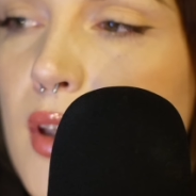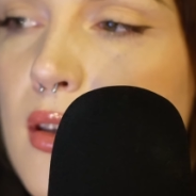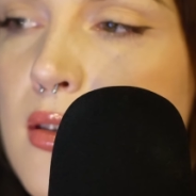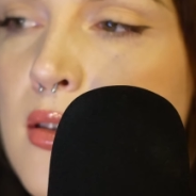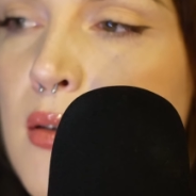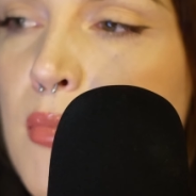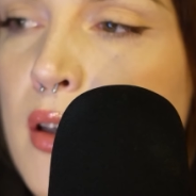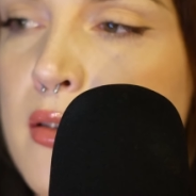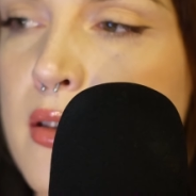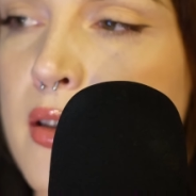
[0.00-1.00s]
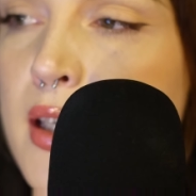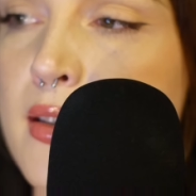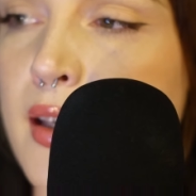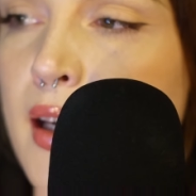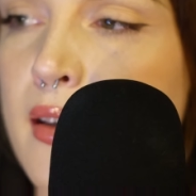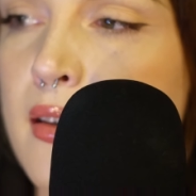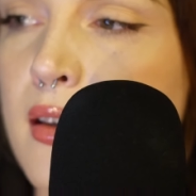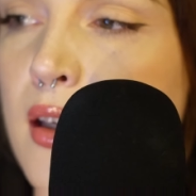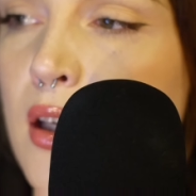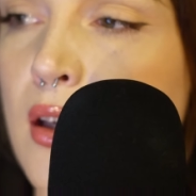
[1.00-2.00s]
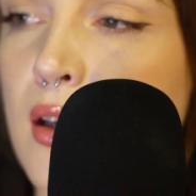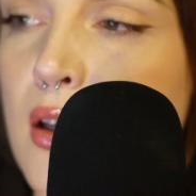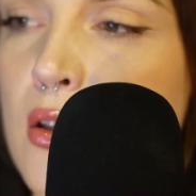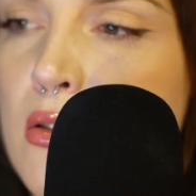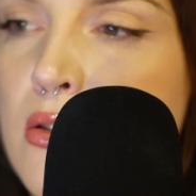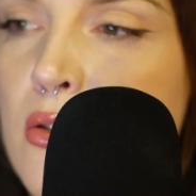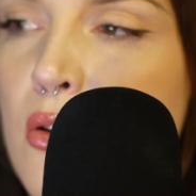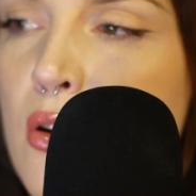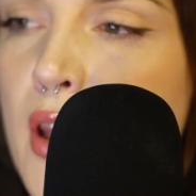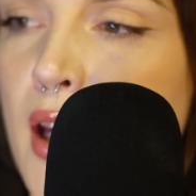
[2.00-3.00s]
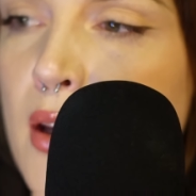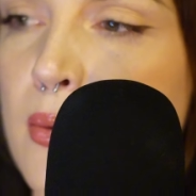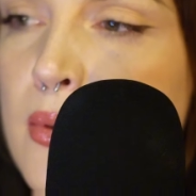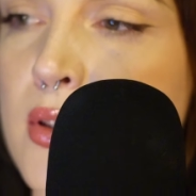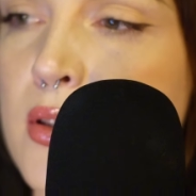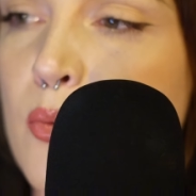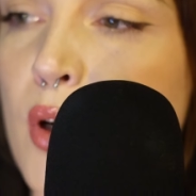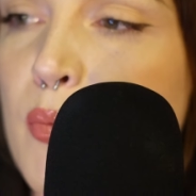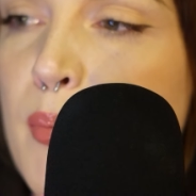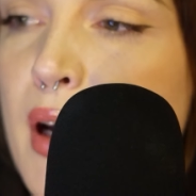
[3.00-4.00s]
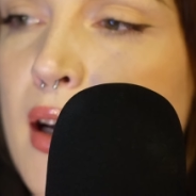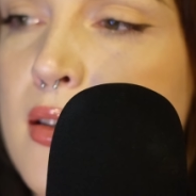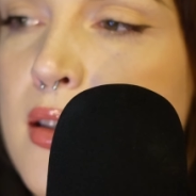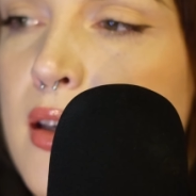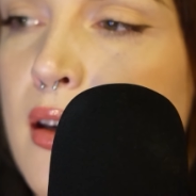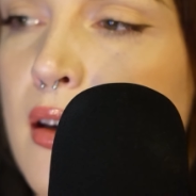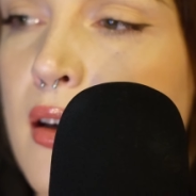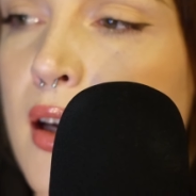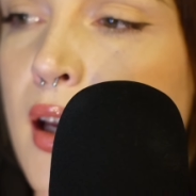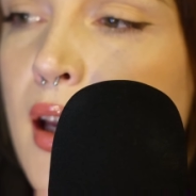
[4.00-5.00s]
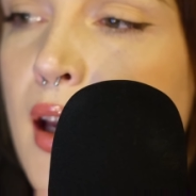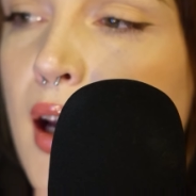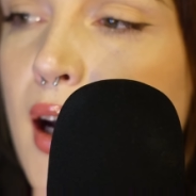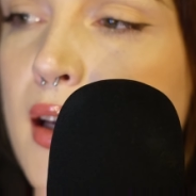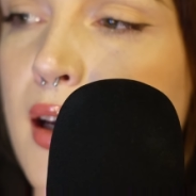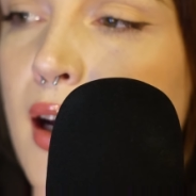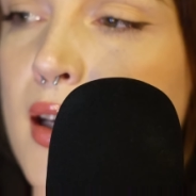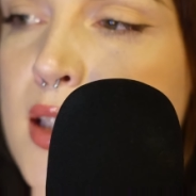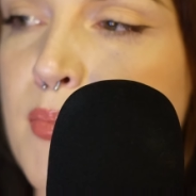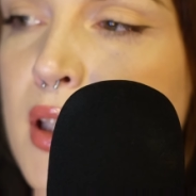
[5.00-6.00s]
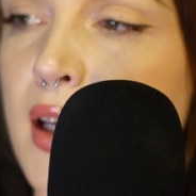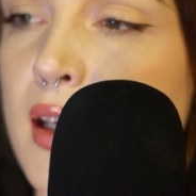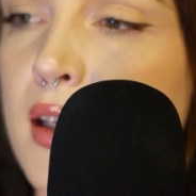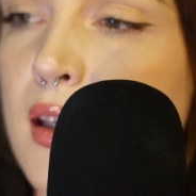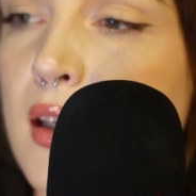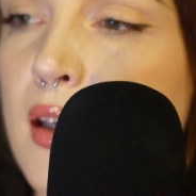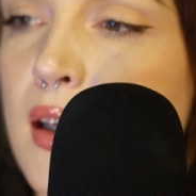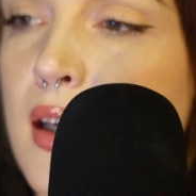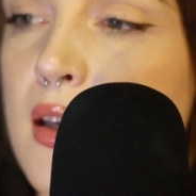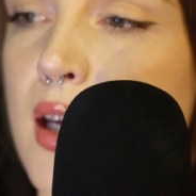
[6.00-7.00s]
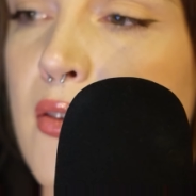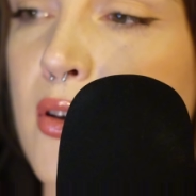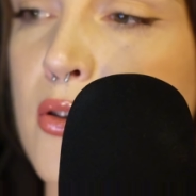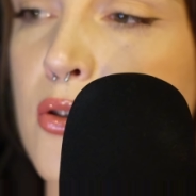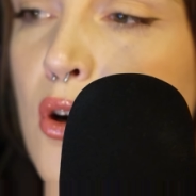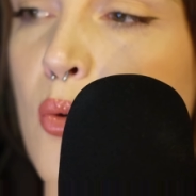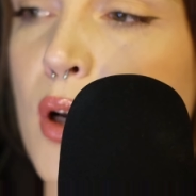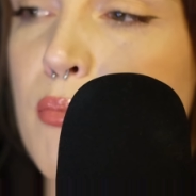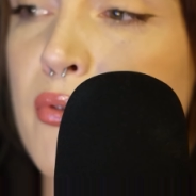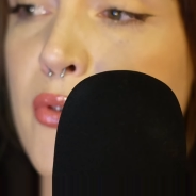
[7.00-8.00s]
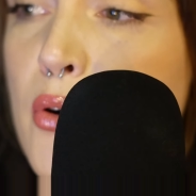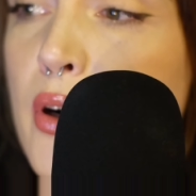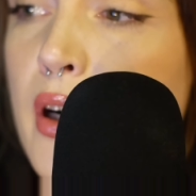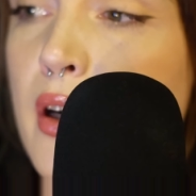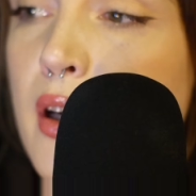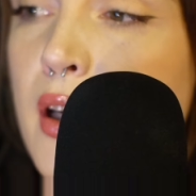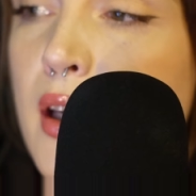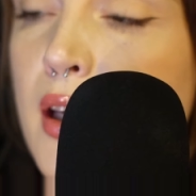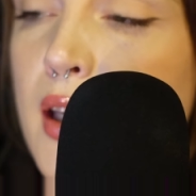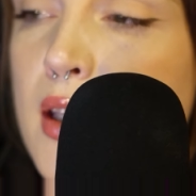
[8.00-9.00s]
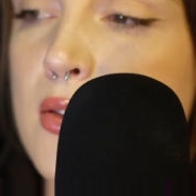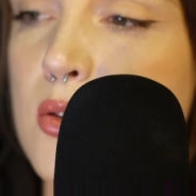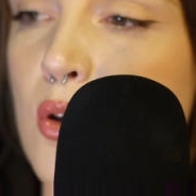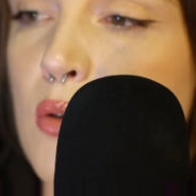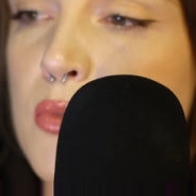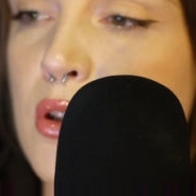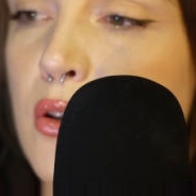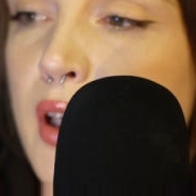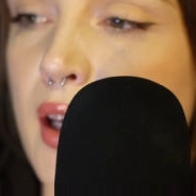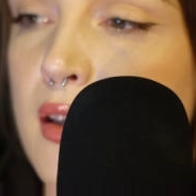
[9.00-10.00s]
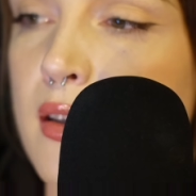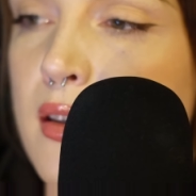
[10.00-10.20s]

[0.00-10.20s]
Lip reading: Some hunter, he said, saw the house when we passed here, and as belike he never saw one before, he stopped to look in,